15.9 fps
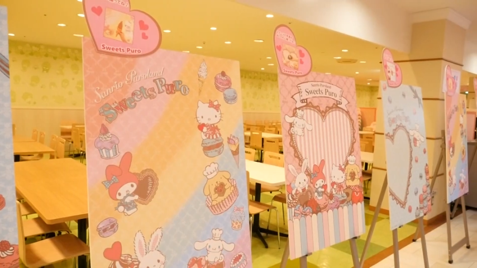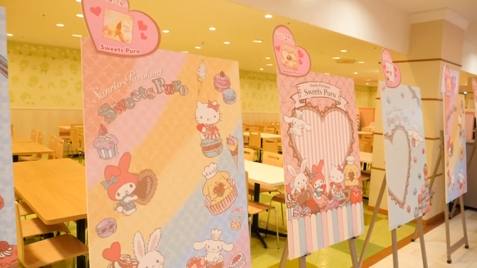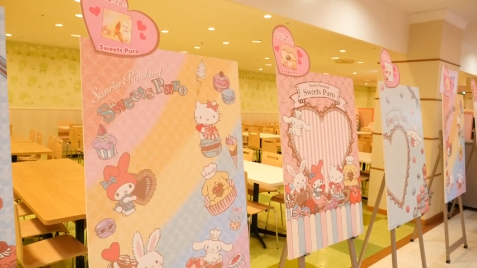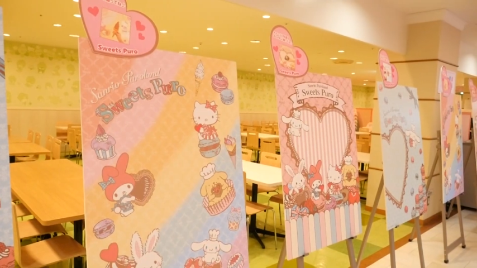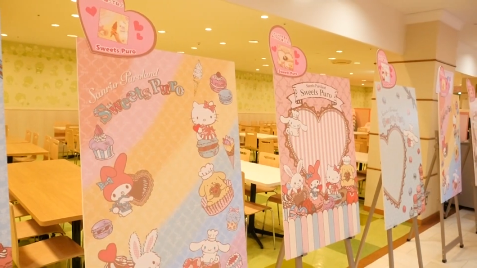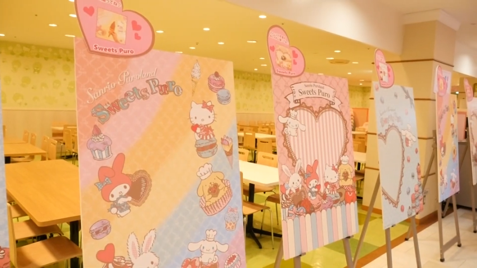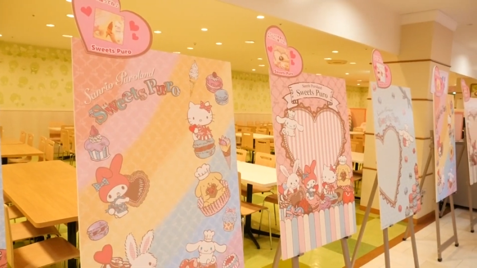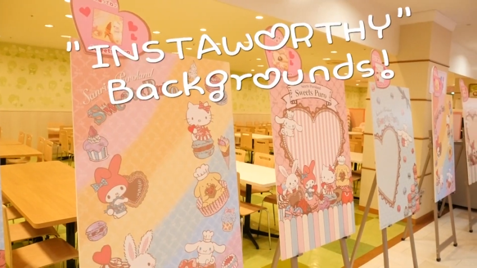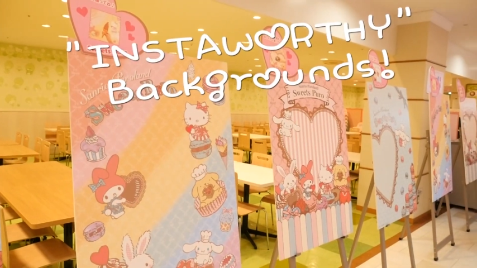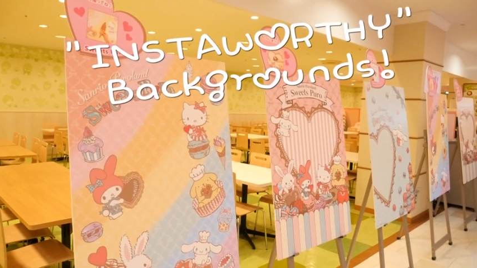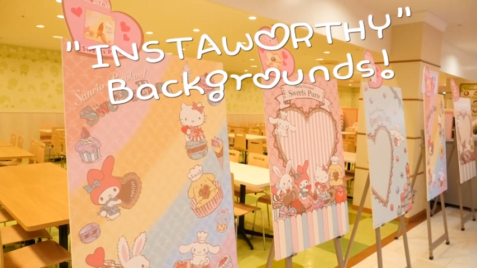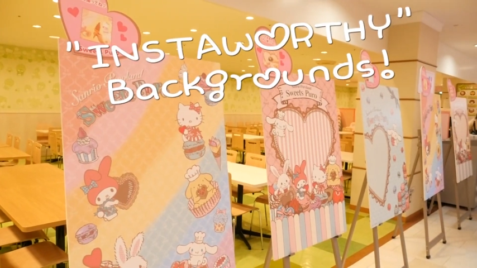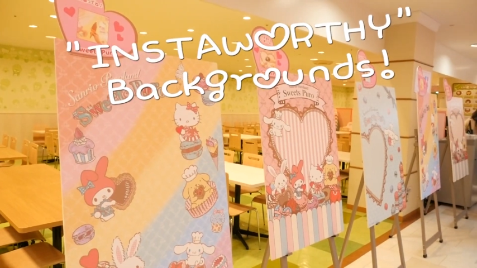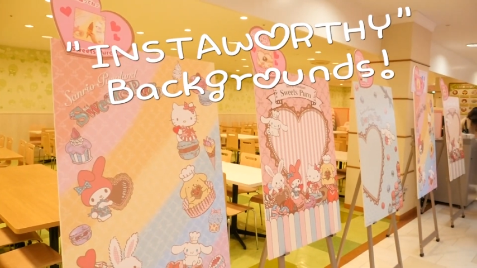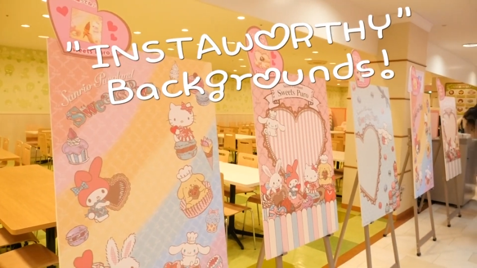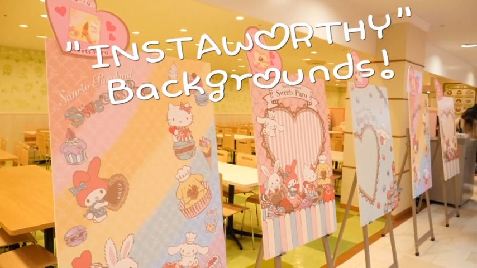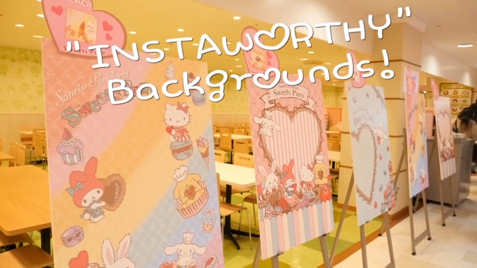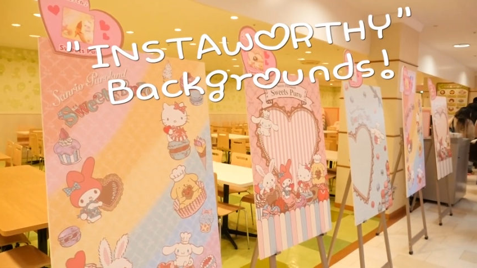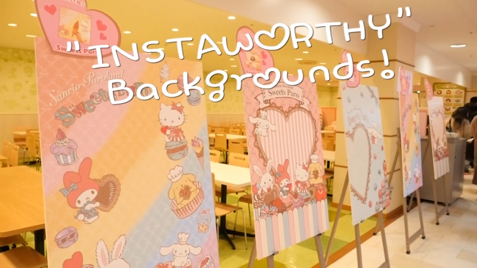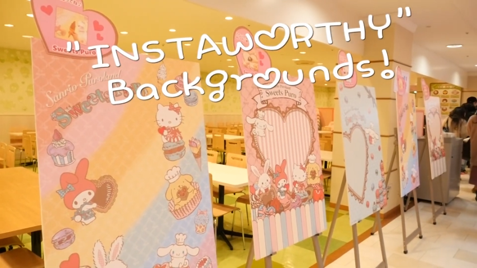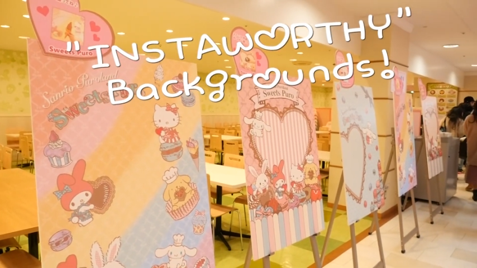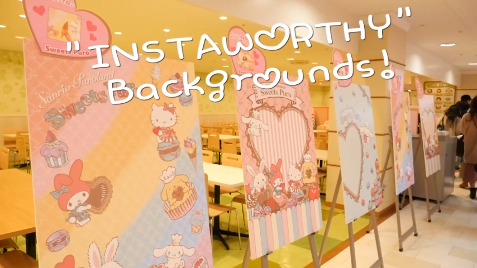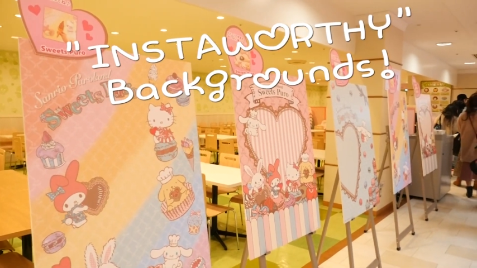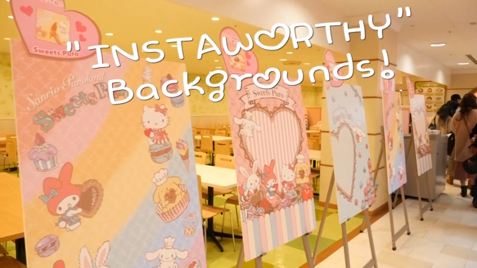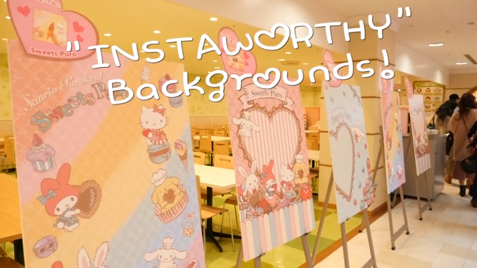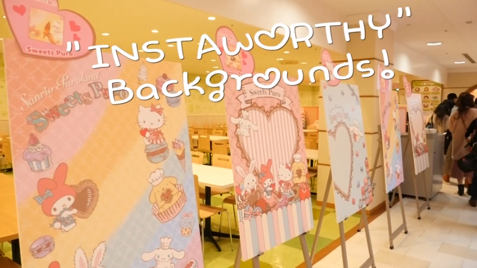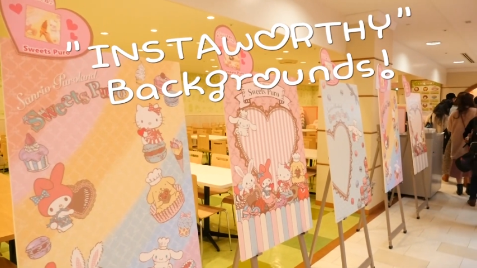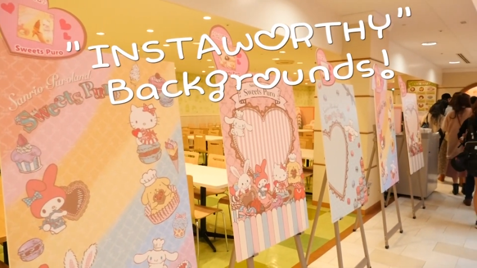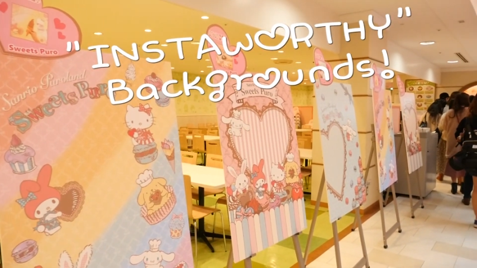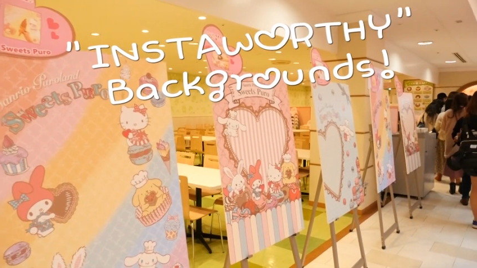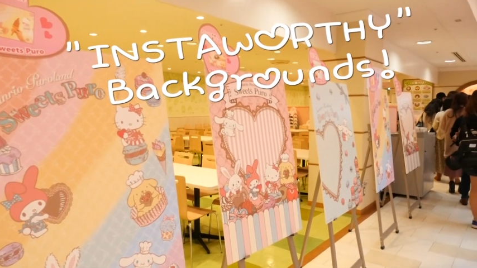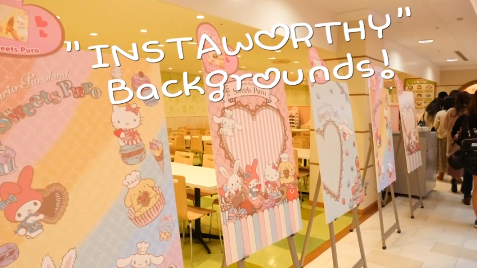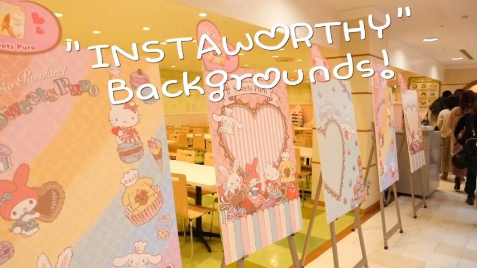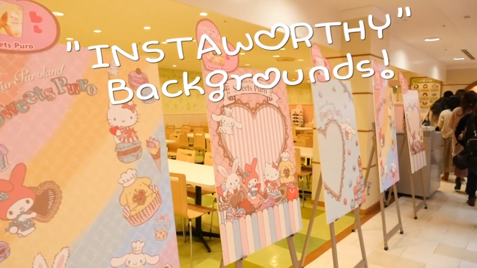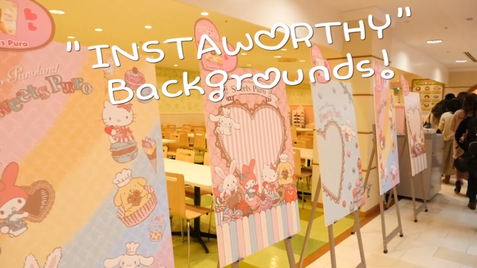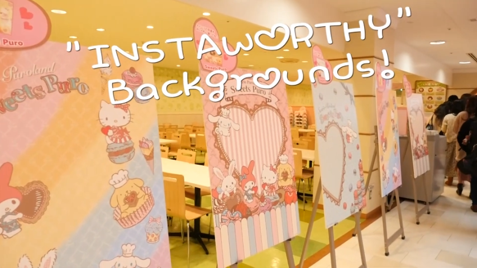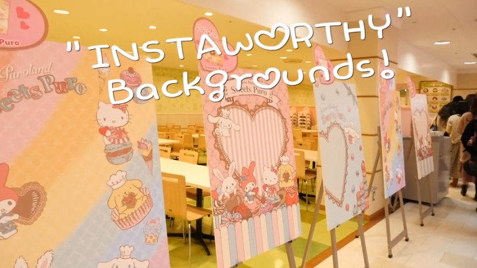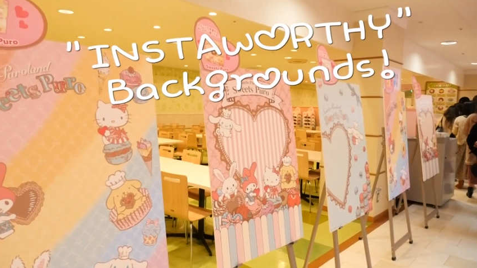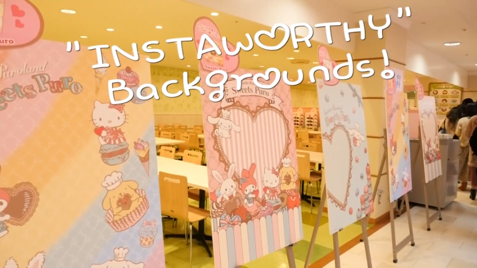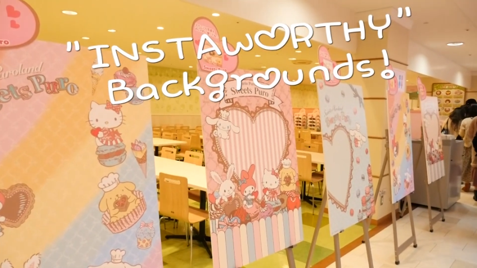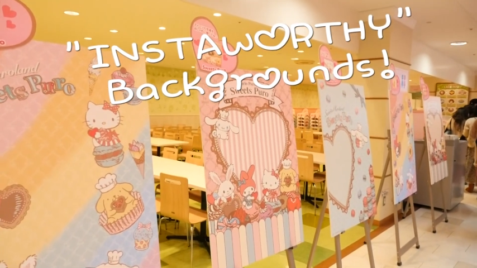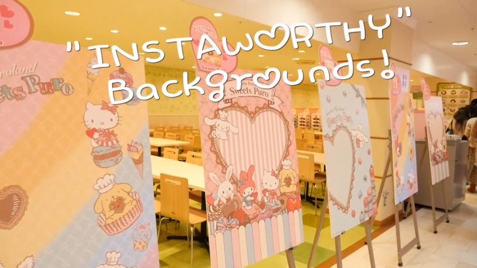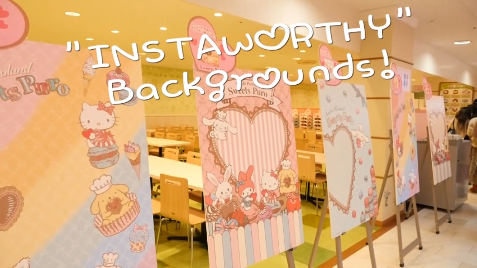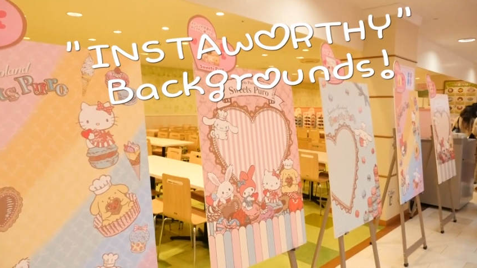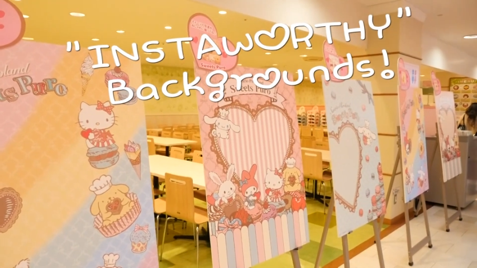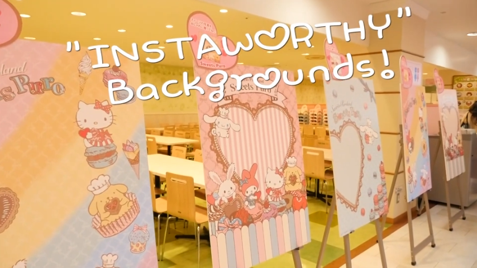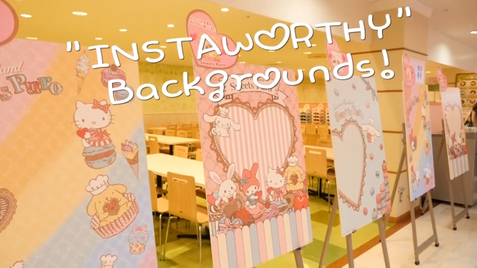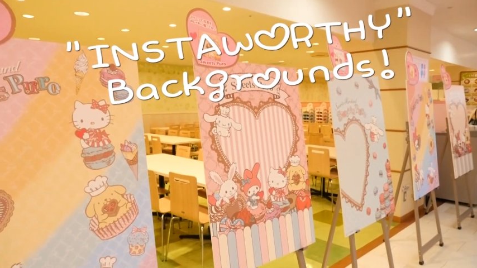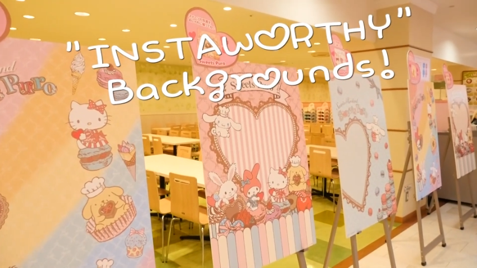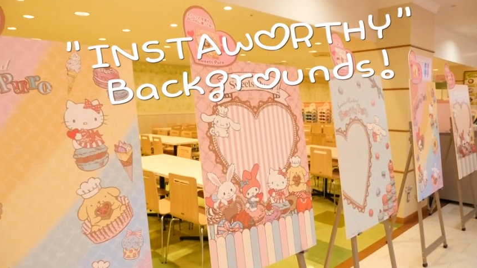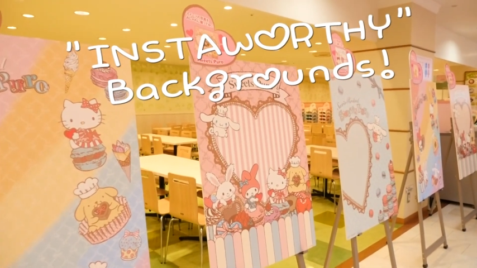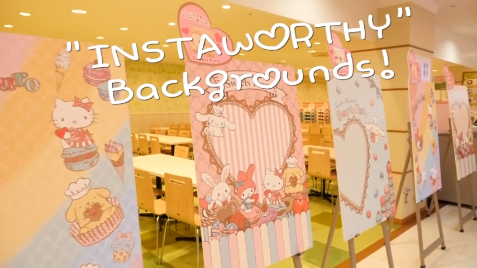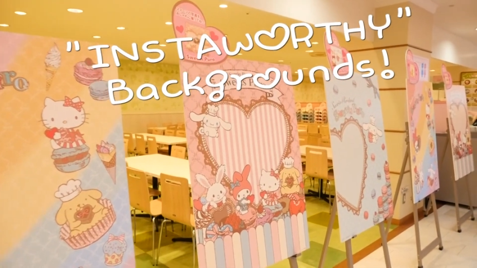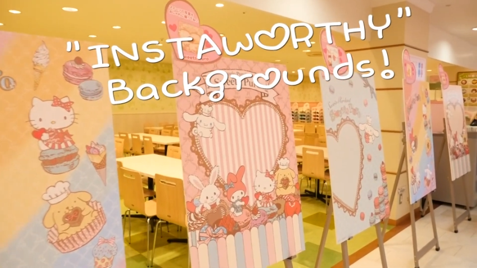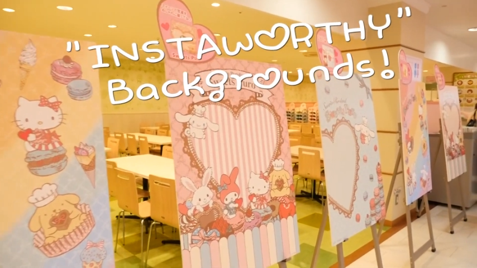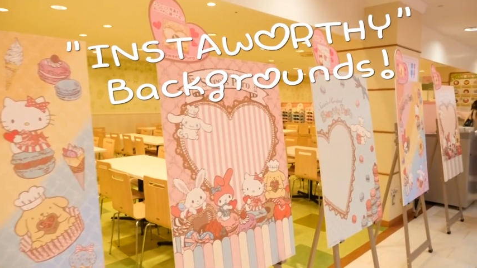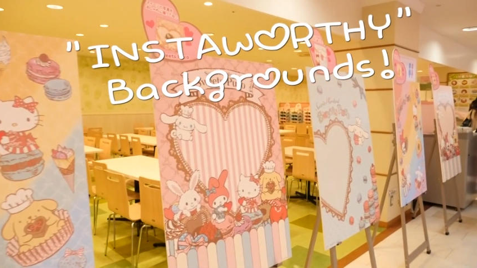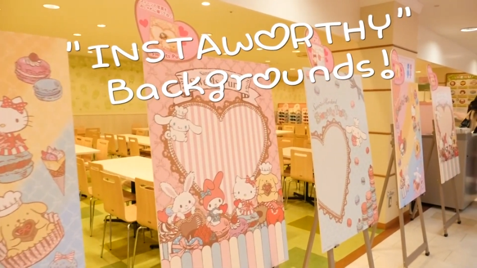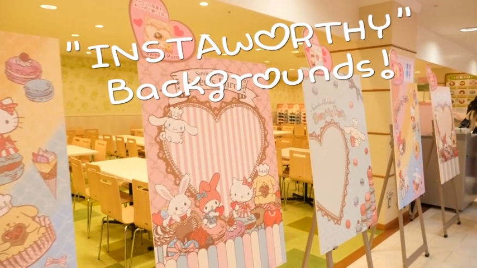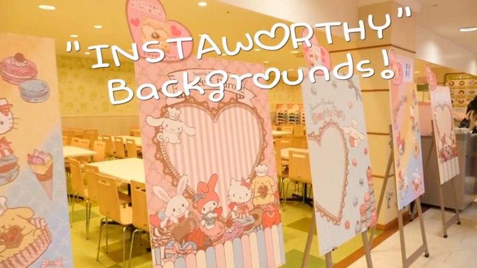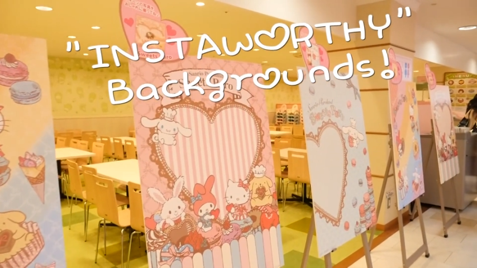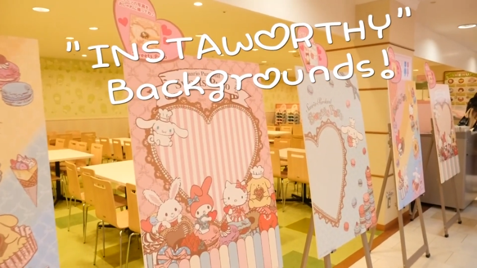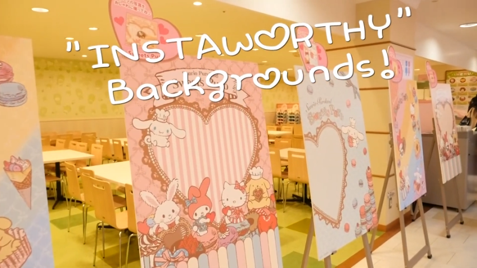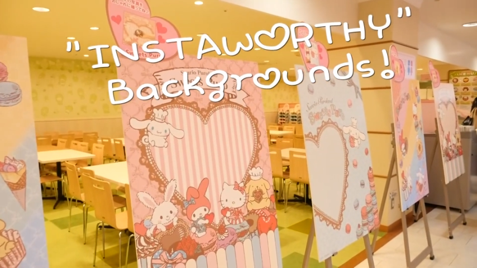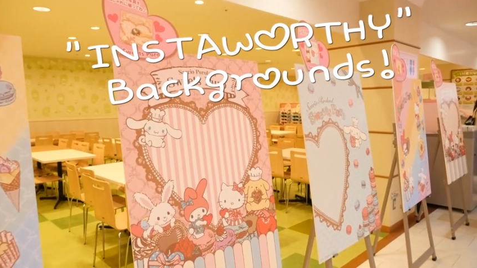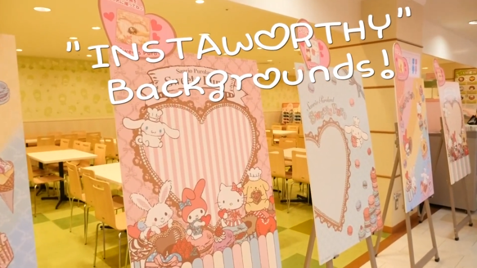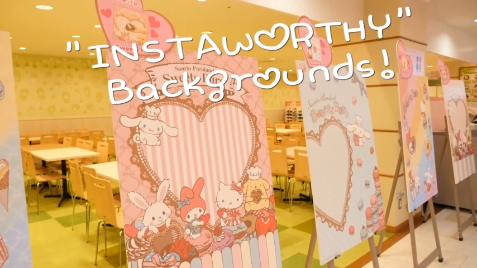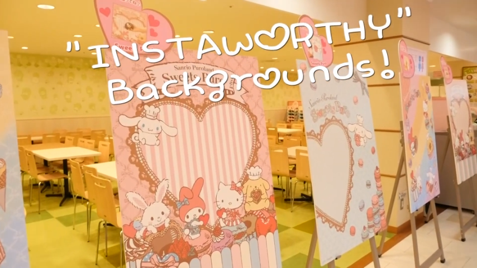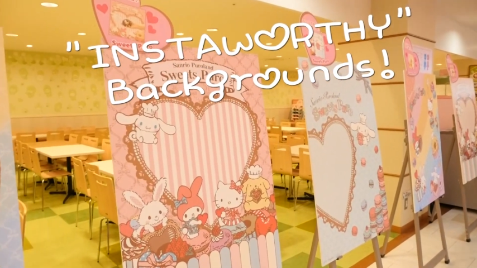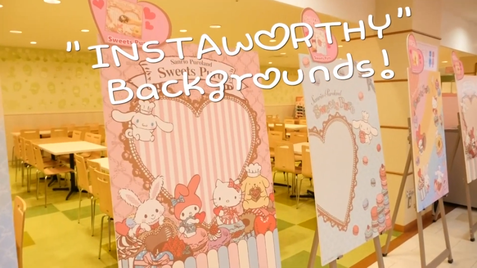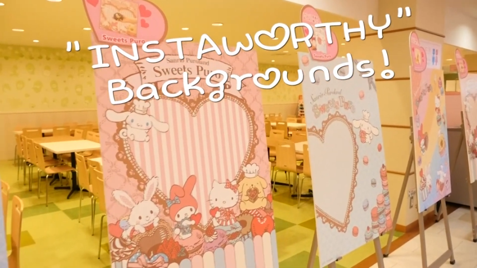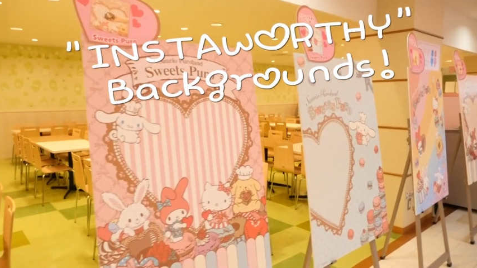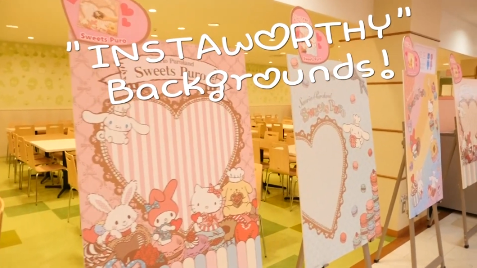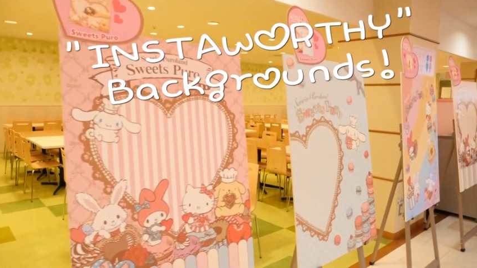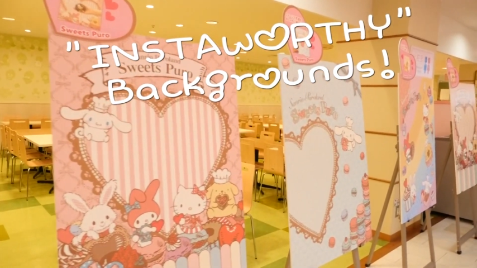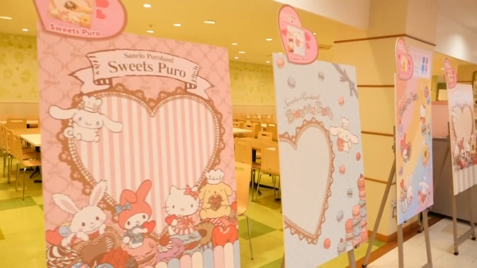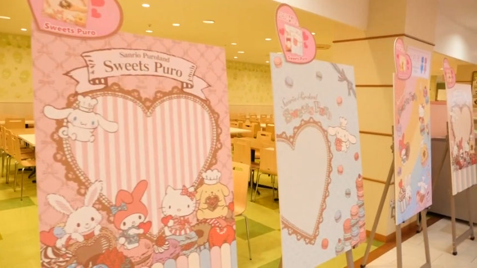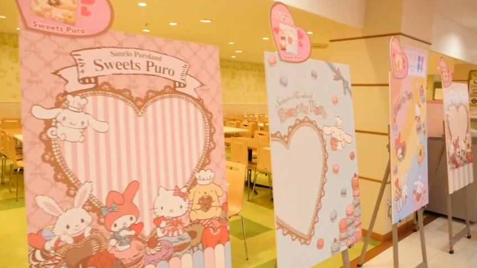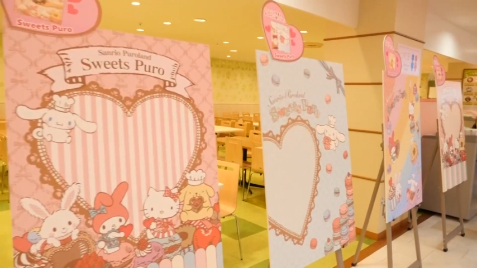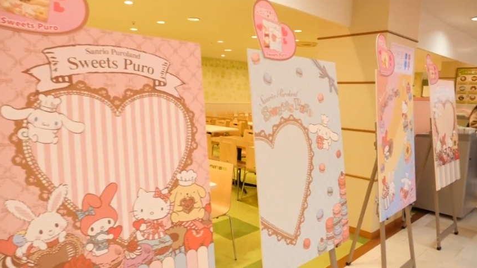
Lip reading: (no speaker visible)